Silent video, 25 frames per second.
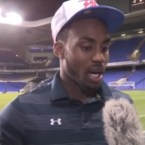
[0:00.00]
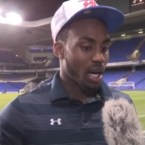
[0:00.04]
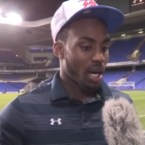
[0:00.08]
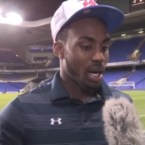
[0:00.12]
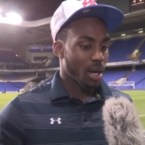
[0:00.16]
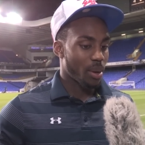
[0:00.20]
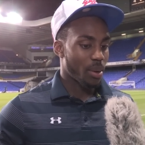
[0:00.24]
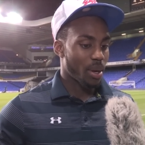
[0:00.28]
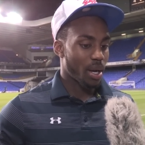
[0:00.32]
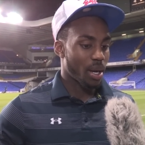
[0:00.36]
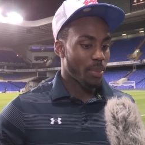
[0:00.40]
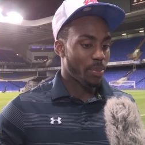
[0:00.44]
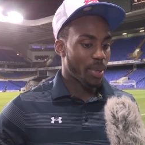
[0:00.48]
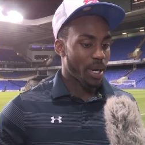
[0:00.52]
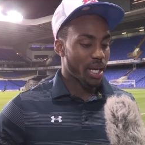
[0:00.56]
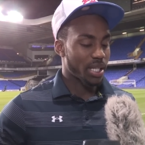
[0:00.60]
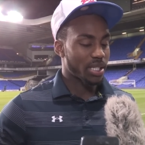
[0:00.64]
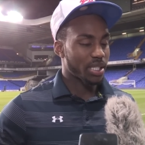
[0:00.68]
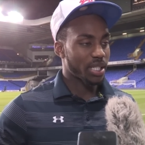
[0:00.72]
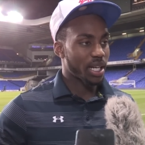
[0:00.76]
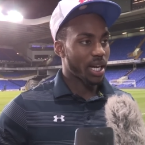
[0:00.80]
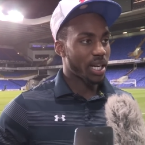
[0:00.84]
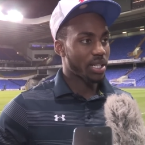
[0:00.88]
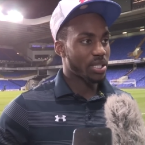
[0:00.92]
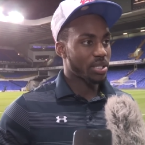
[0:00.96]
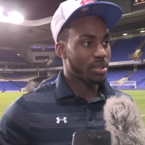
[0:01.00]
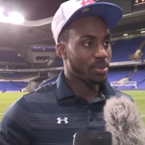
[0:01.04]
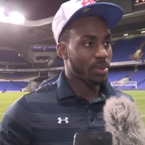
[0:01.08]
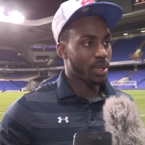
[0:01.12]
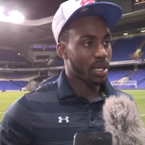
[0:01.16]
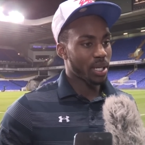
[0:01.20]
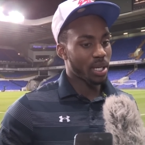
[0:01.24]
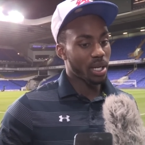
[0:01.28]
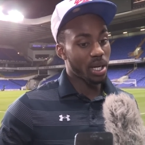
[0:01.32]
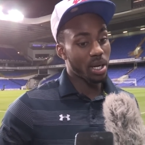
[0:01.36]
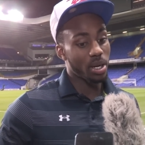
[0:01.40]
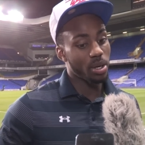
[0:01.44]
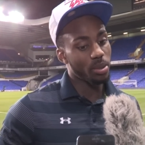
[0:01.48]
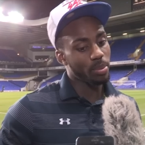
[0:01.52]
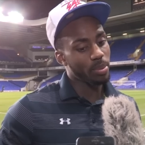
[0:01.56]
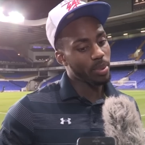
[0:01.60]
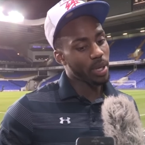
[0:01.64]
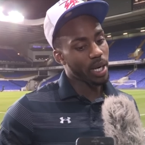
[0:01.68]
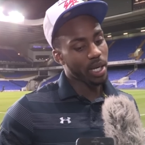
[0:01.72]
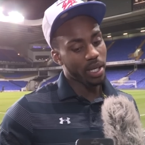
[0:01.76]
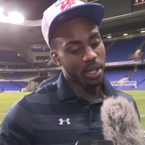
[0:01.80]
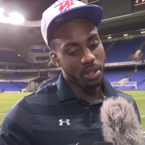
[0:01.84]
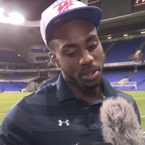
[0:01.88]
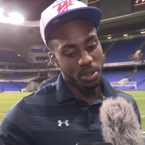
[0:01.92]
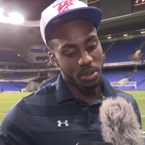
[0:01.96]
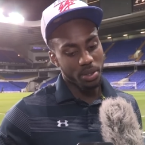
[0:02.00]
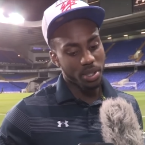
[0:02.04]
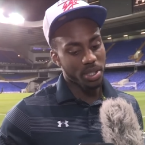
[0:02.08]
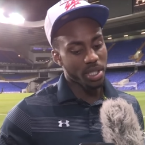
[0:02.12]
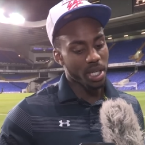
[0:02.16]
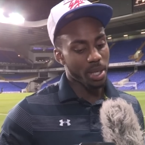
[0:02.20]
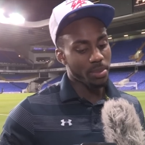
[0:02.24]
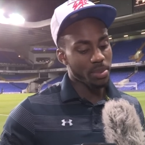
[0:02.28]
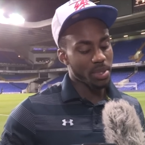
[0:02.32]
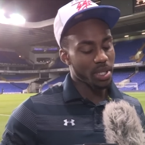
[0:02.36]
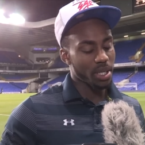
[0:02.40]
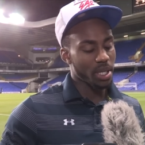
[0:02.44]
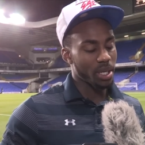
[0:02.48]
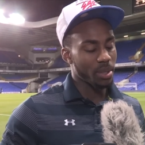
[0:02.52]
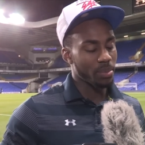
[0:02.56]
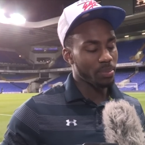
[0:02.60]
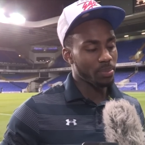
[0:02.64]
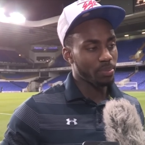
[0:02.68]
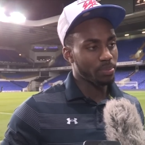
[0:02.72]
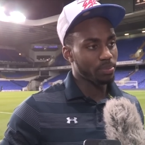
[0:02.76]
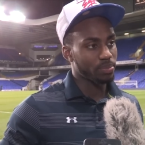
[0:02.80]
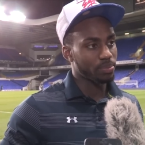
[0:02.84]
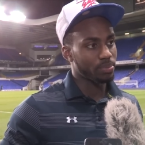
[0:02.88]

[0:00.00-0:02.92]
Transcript: a, a better side to me, and I hope I can do the same to him